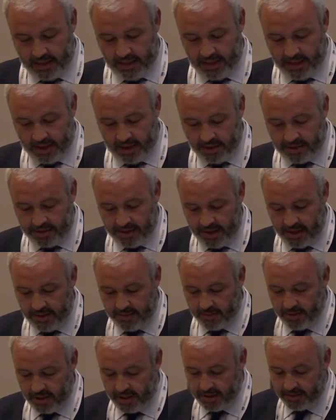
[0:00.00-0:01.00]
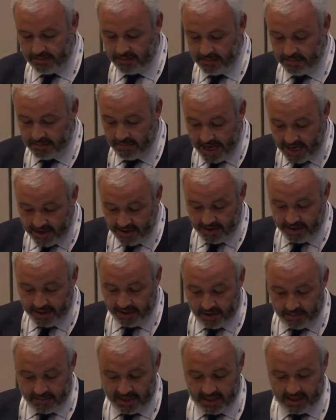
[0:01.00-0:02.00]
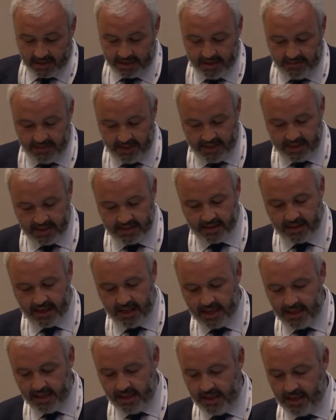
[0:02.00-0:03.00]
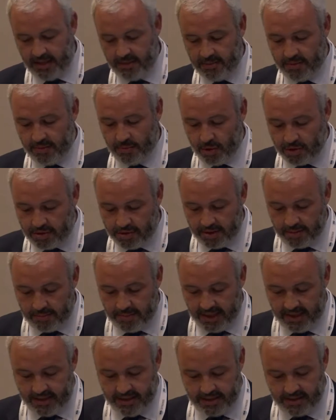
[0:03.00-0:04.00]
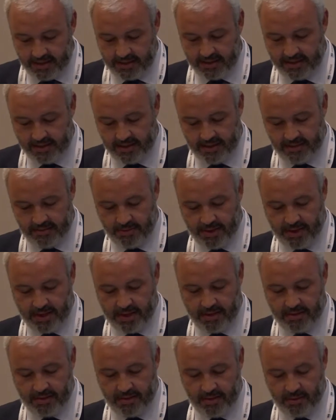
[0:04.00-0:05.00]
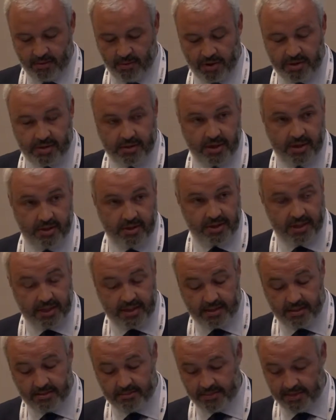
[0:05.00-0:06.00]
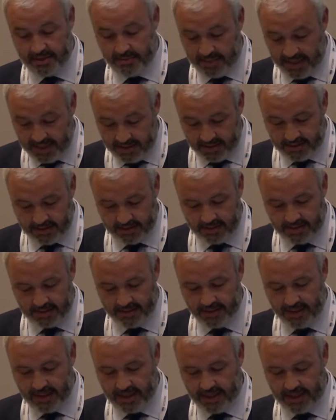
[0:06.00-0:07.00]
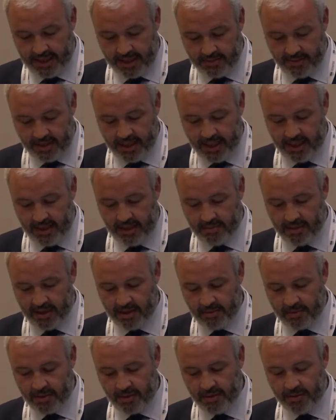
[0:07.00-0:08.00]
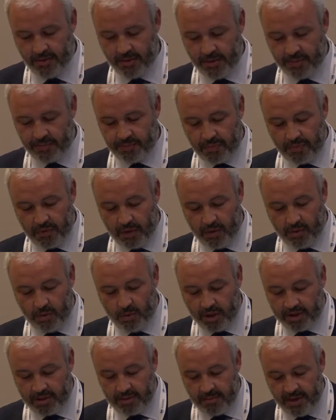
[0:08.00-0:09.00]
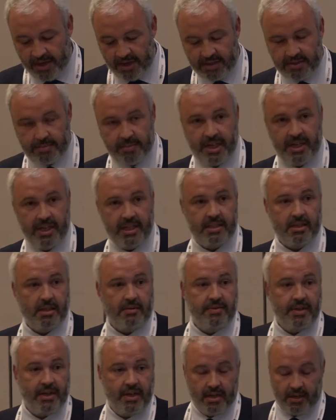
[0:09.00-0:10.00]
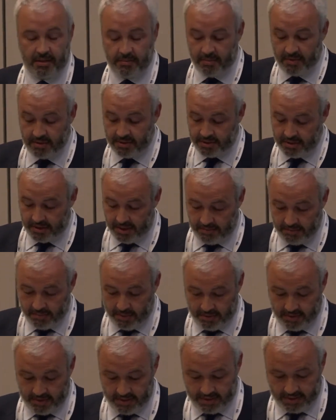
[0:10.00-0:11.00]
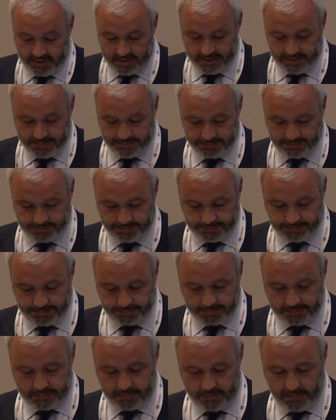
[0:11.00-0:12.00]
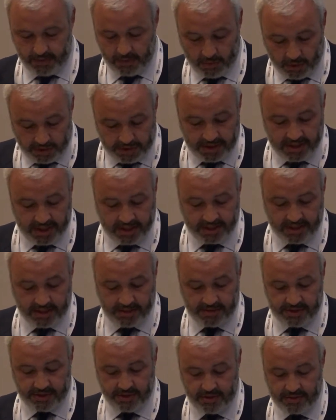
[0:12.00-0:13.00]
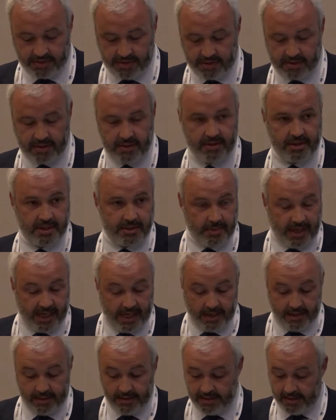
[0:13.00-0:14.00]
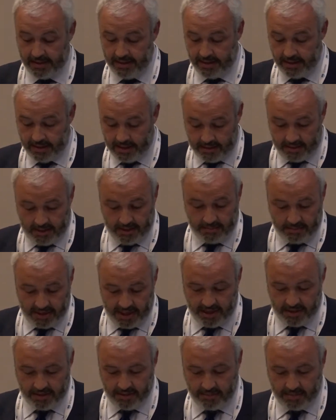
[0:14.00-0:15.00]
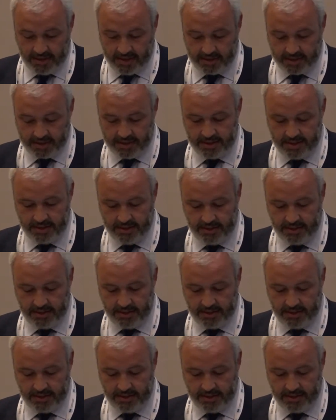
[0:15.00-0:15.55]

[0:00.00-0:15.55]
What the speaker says: In a country where the major economic activities are highly water dependent and where water ecosystem dependence are equally highly valuable, water management is of the utmost importance. Water is a scarce resource in Spain and in many other parts